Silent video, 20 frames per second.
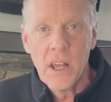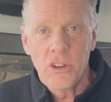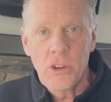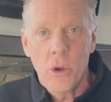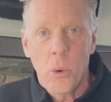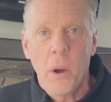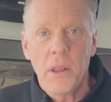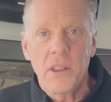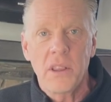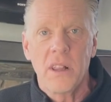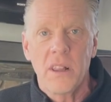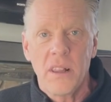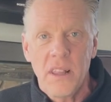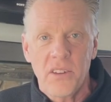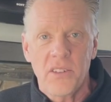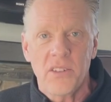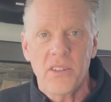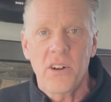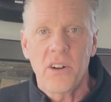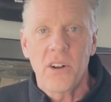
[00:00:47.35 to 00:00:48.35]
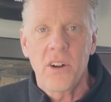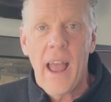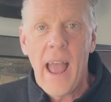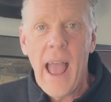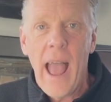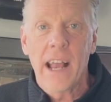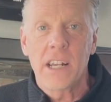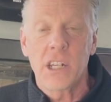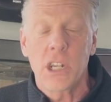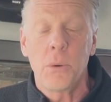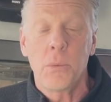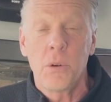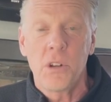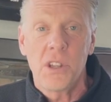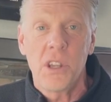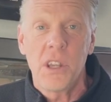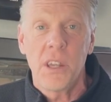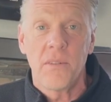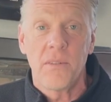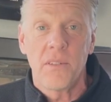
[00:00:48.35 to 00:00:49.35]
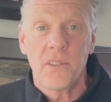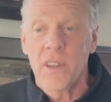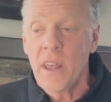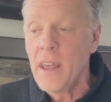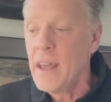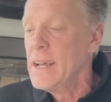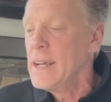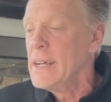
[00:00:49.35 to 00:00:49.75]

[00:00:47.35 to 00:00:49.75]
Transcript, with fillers: to what the listener actually receives.